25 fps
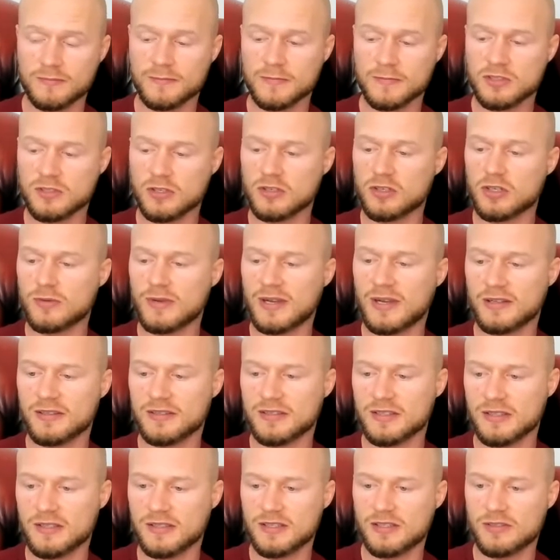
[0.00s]
It's non
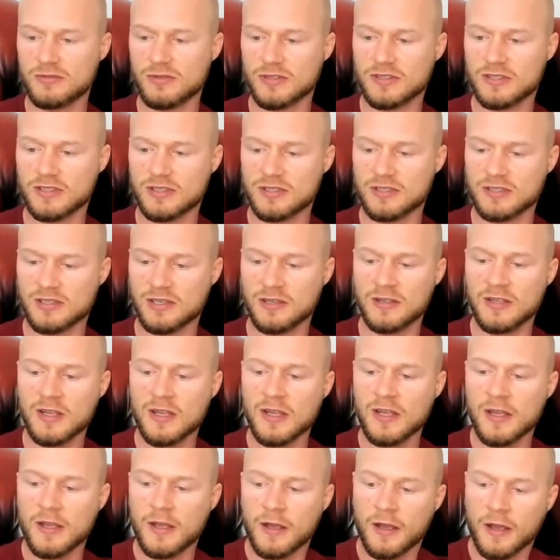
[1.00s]
duality. That's interesting, isn't it?
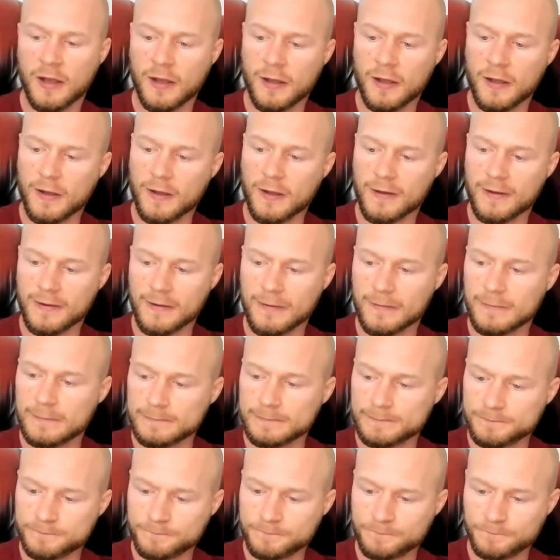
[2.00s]

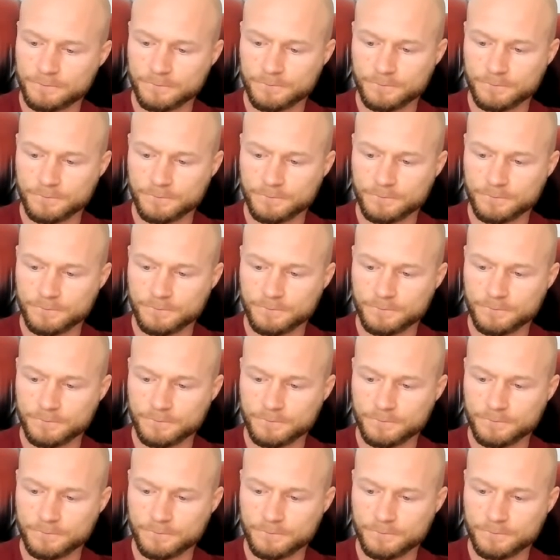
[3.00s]
Um,